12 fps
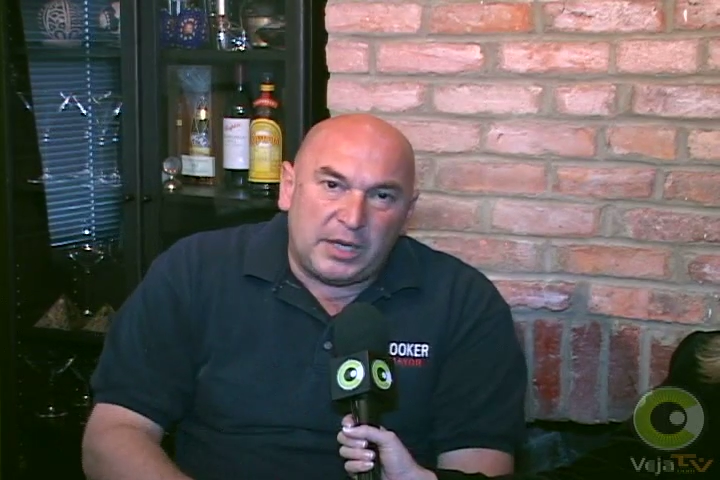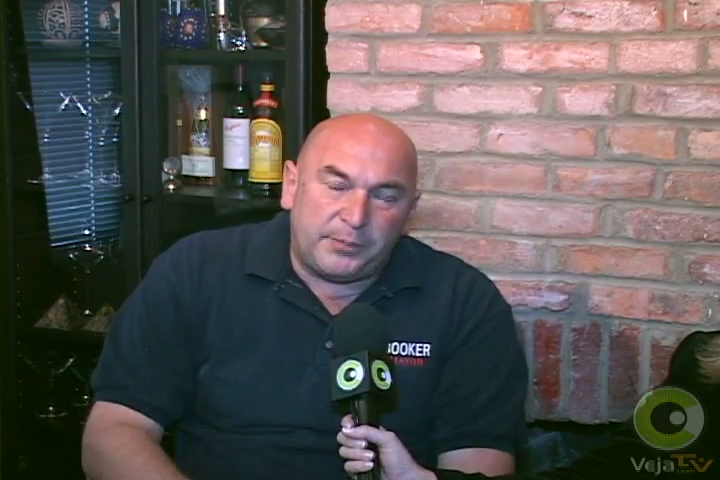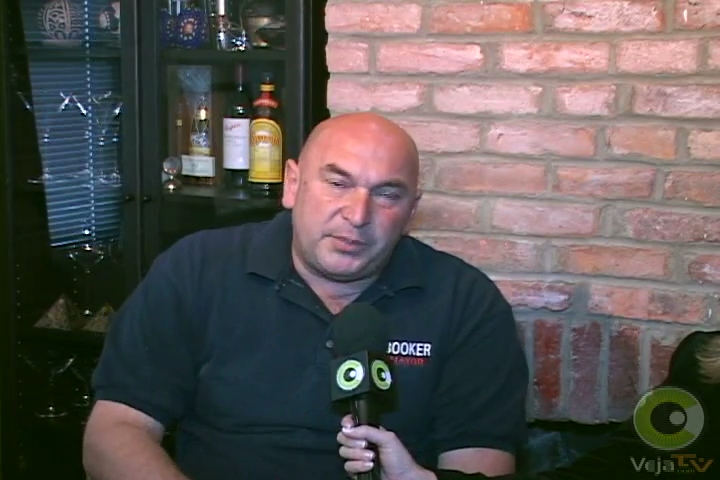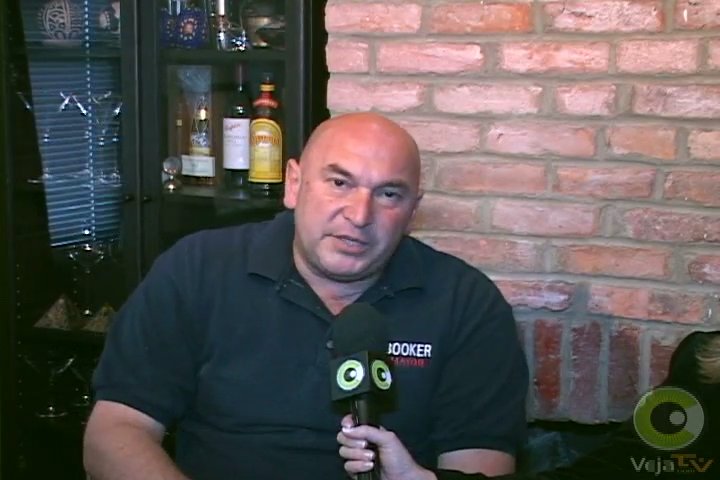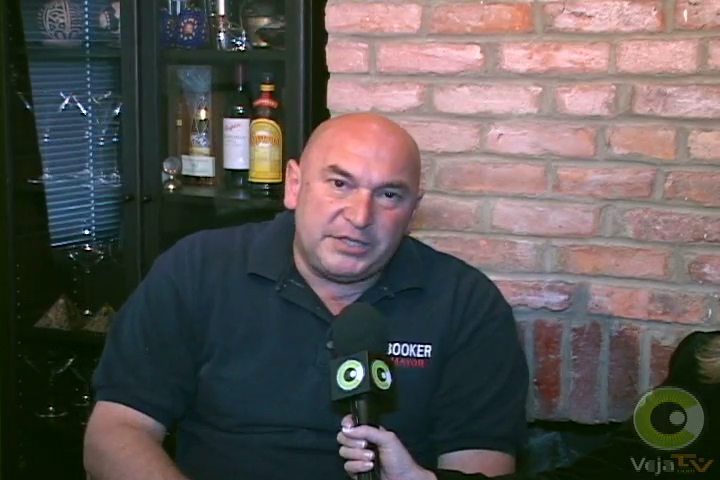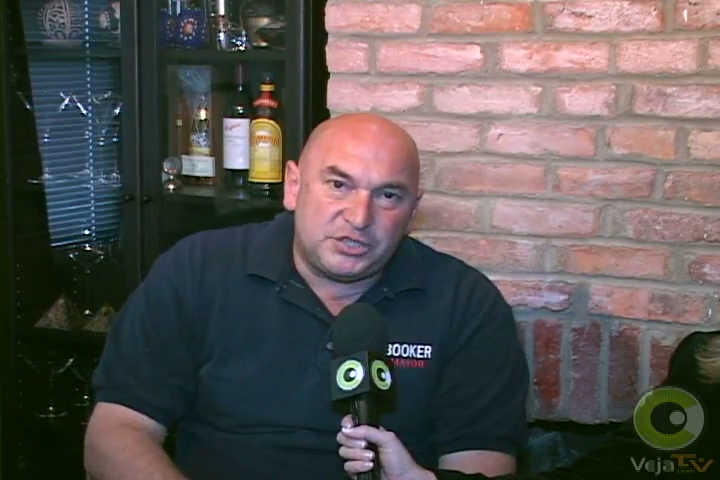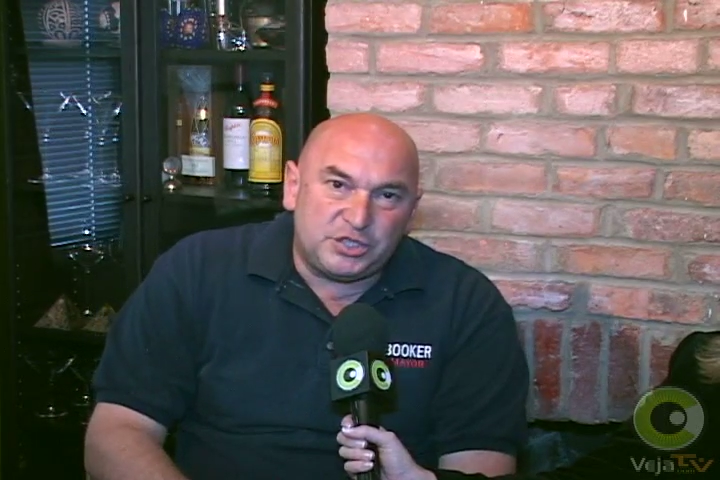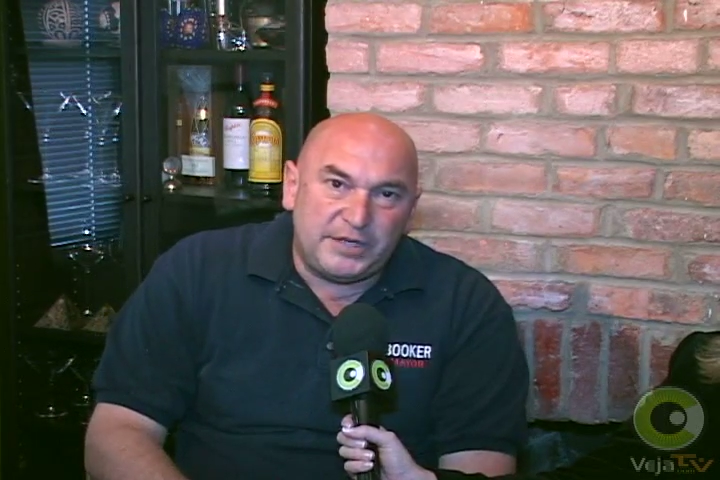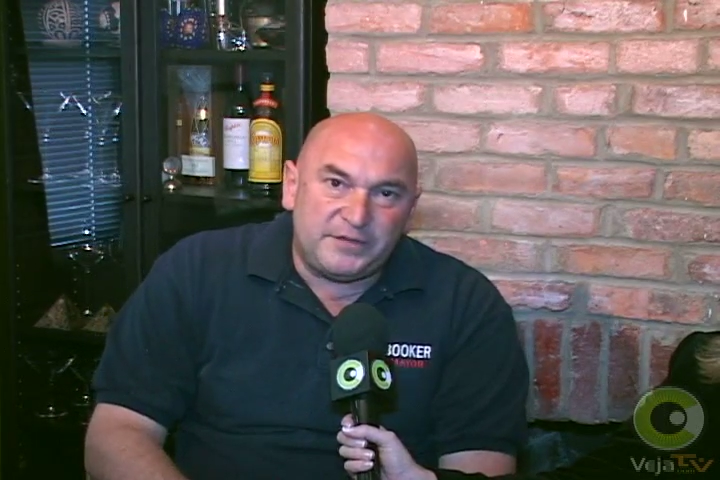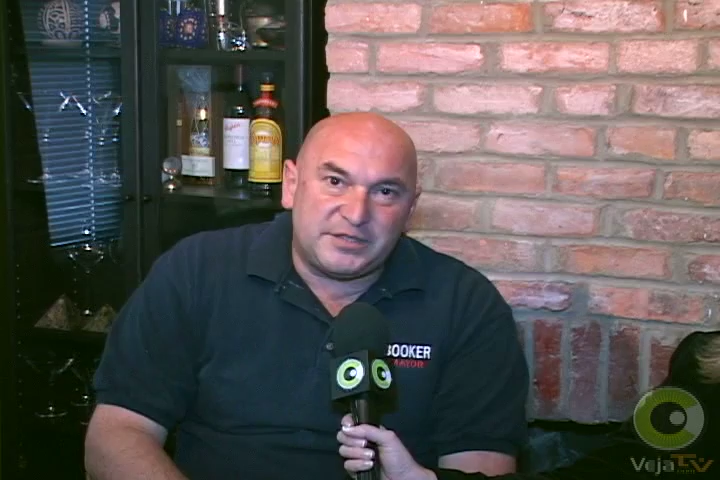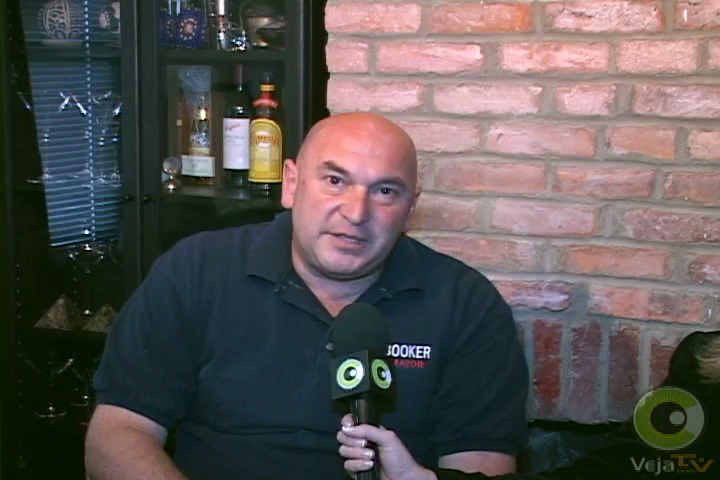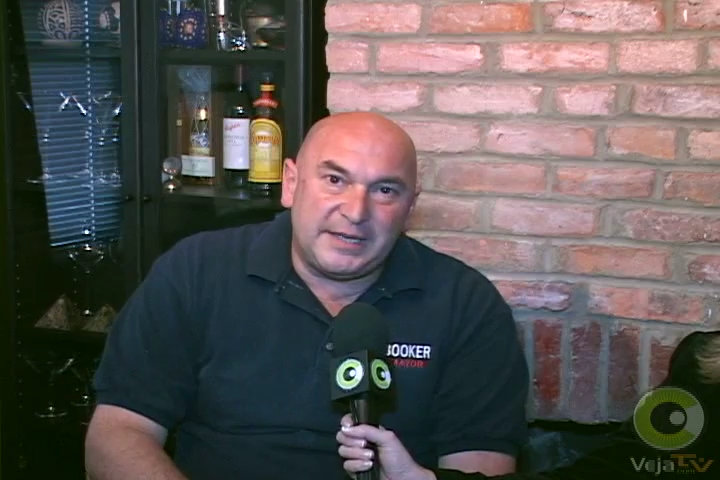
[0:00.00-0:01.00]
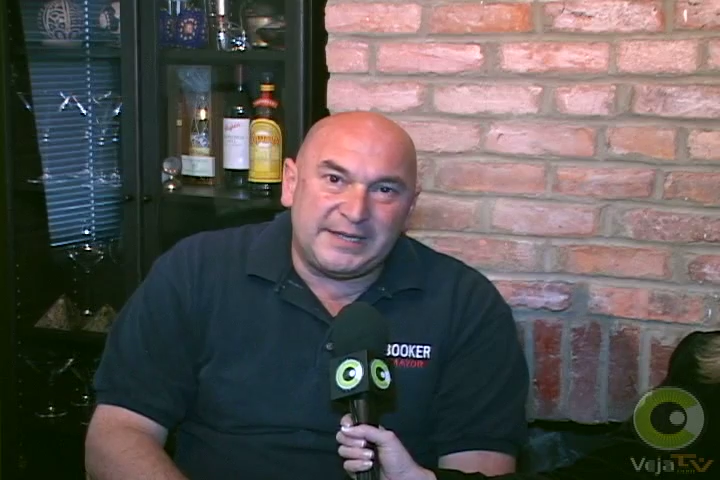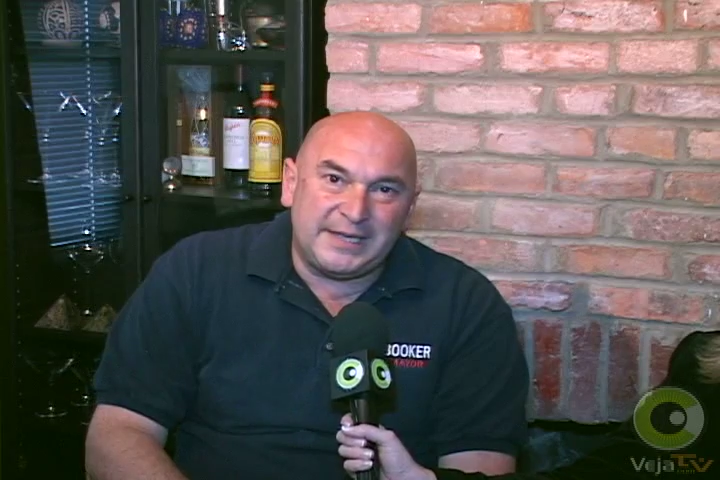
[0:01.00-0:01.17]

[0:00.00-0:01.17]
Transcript: police chiefs